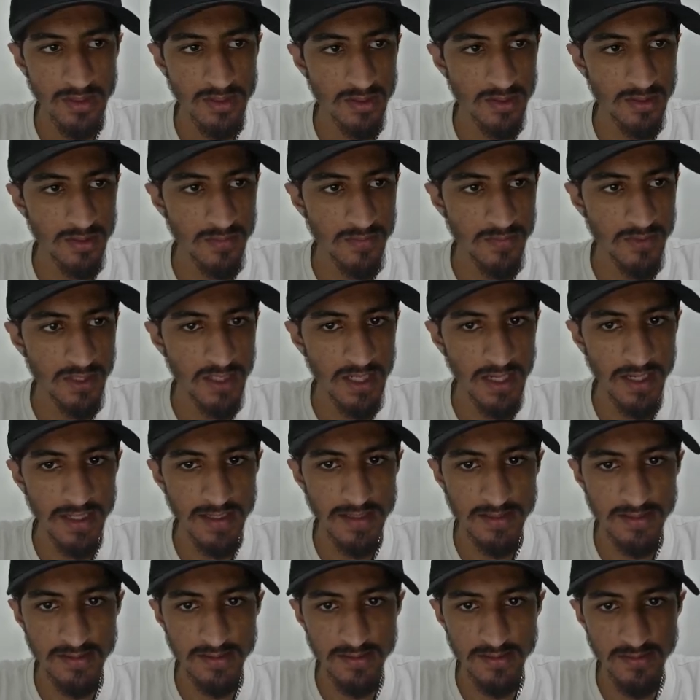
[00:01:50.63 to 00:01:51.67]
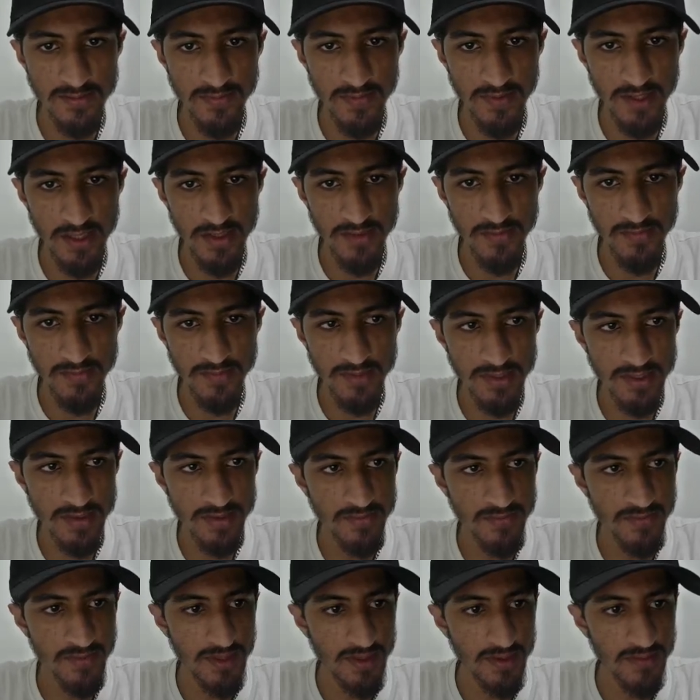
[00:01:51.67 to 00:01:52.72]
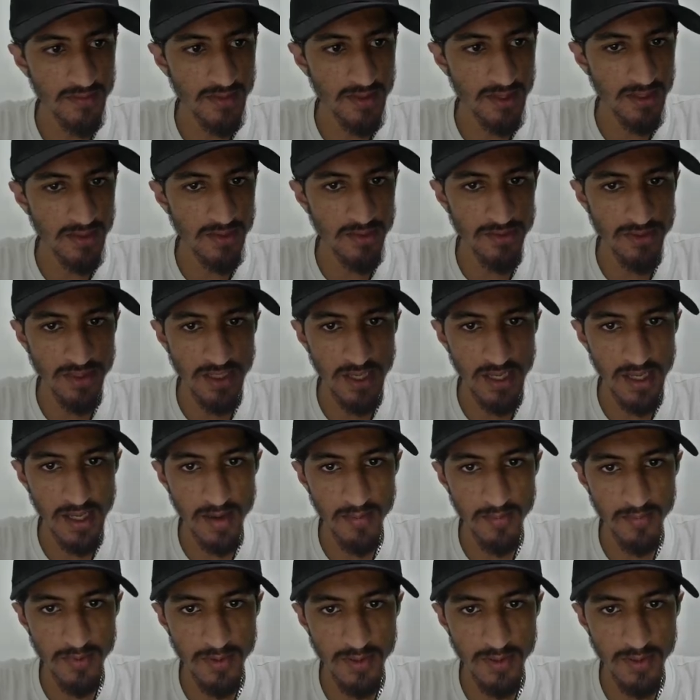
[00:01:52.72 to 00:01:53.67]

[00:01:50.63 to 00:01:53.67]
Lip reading: We had this 5-minute fair value gap.